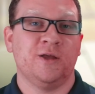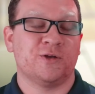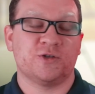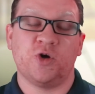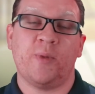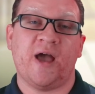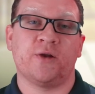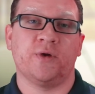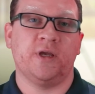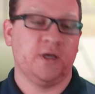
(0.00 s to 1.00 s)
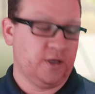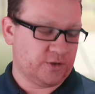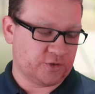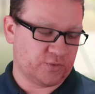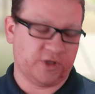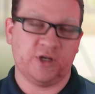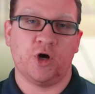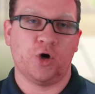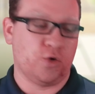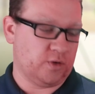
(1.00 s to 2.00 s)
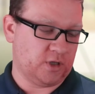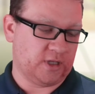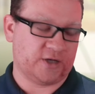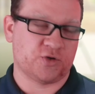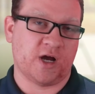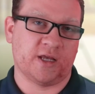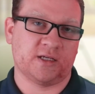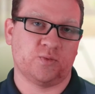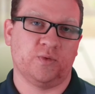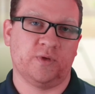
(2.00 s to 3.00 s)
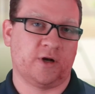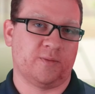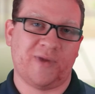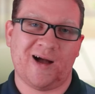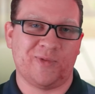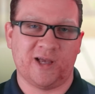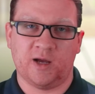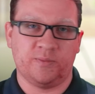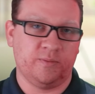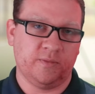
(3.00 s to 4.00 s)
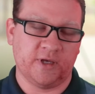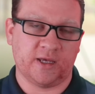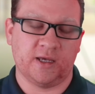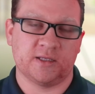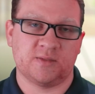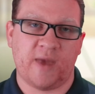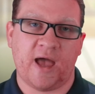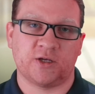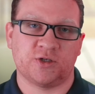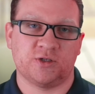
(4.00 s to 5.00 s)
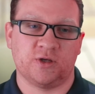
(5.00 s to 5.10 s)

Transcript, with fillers: There's no battery. There's really no electronics that are popping up that can get smashed.